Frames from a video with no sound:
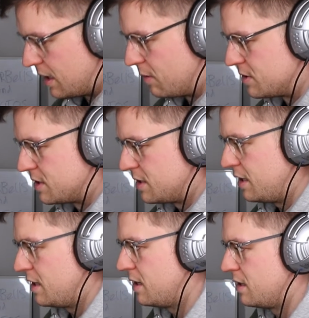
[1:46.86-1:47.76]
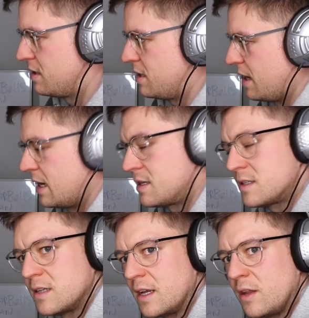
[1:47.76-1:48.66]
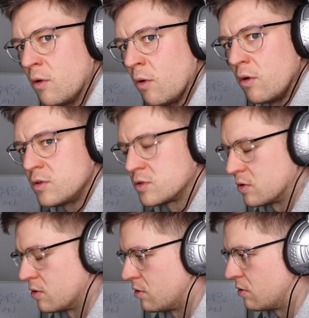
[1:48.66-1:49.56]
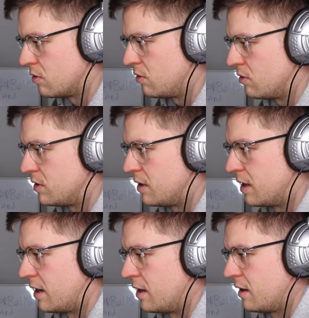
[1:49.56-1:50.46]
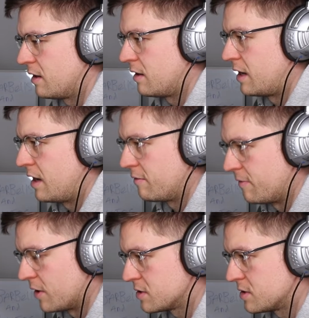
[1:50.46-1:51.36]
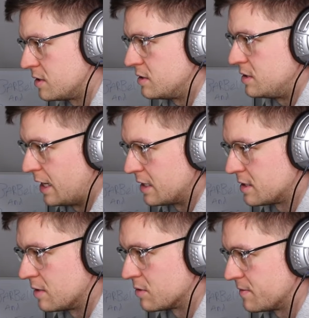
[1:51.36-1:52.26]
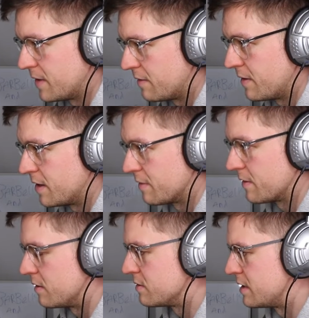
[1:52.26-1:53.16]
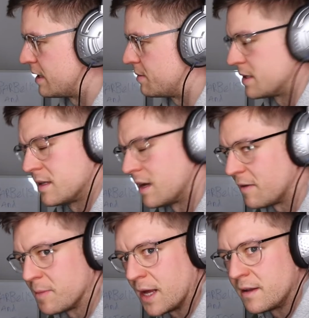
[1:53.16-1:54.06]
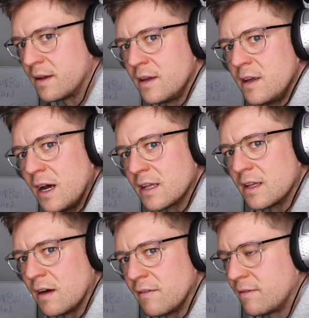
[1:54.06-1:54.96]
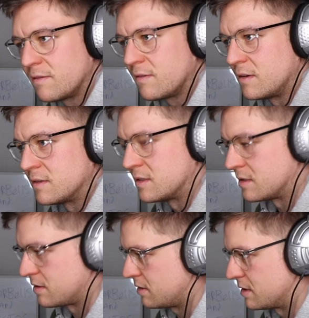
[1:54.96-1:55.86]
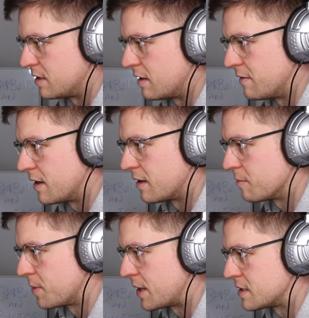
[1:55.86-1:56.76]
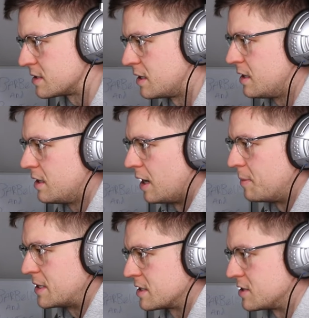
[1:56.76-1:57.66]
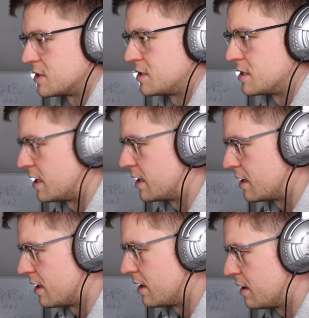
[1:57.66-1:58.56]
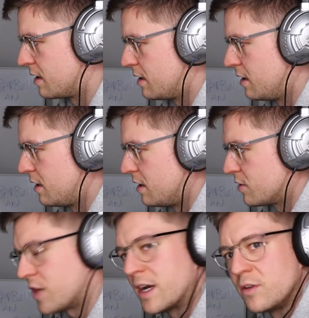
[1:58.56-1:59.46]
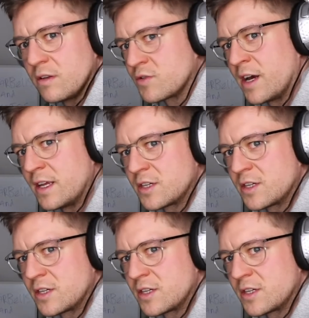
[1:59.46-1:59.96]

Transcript: I would say yes and no. So at, at first, yes, it was very, very difficult. Um, I didn't have a plan. I didn't have ugh, I didn't have anything in place. I basically just decided to Try try